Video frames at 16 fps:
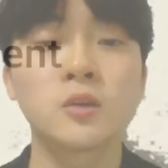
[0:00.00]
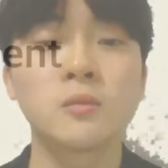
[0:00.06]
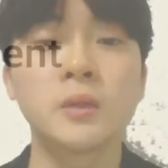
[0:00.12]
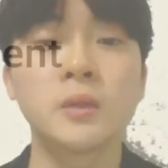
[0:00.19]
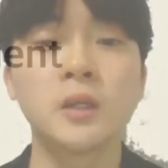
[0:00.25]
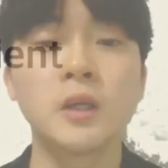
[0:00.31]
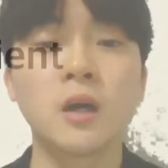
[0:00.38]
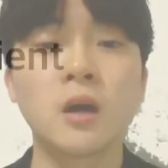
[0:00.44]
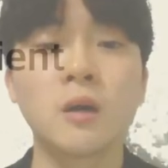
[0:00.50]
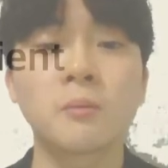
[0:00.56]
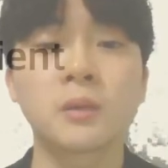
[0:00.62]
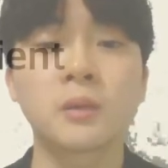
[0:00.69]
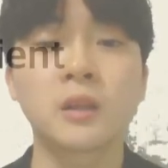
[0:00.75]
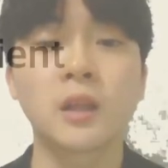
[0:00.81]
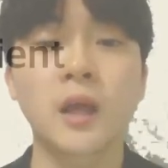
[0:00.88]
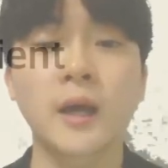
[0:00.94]
be
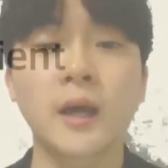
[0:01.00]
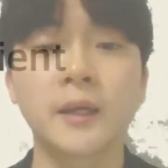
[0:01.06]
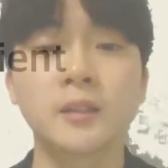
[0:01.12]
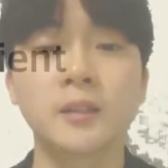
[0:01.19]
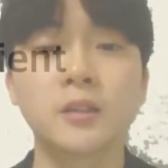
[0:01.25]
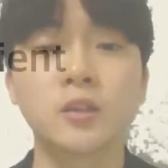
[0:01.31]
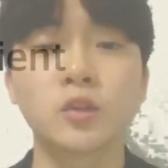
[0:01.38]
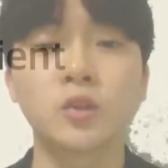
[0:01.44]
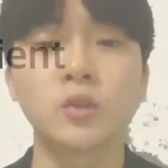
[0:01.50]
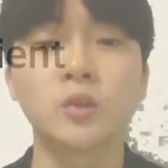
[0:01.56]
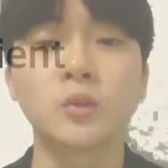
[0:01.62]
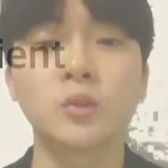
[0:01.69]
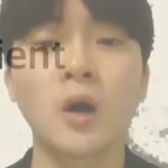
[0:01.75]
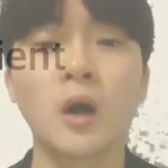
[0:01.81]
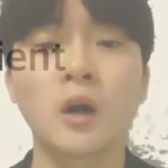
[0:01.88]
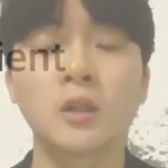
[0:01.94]
applied
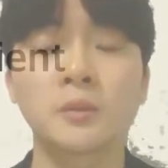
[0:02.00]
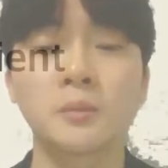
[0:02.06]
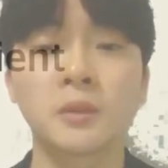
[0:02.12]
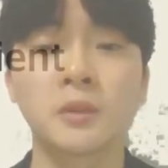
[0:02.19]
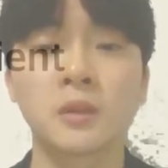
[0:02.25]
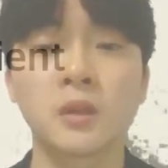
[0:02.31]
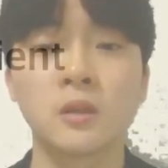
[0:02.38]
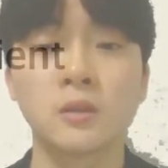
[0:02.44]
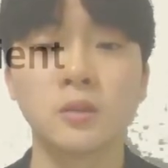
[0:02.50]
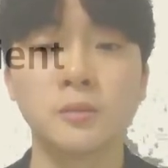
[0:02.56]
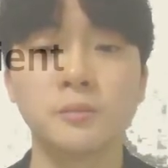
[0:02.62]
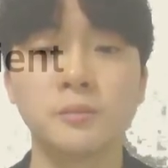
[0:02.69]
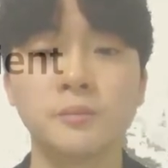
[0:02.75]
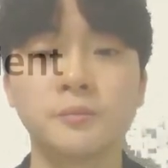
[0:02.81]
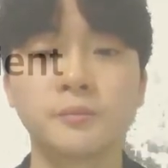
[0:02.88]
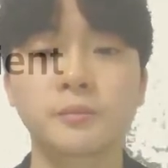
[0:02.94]
to hospital room.